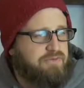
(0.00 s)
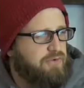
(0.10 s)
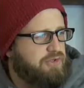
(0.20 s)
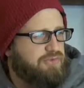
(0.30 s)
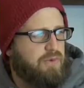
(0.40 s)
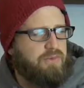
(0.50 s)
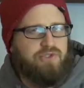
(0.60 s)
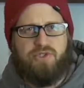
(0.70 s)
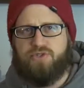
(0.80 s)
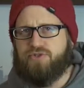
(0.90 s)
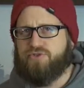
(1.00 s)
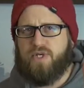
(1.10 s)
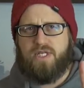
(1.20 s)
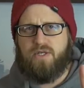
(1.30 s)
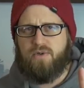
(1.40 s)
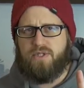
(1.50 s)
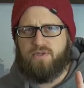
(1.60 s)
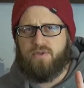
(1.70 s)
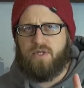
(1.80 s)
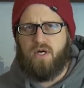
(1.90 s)
The first one was just straight going
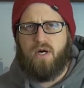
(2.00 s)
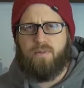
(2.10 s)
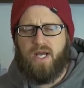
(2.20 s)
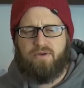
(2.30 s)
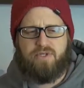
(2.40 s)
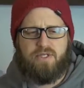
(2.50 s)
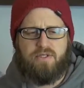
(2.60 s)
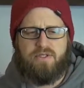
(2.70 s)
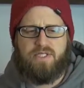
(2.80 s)
to the comp, having a good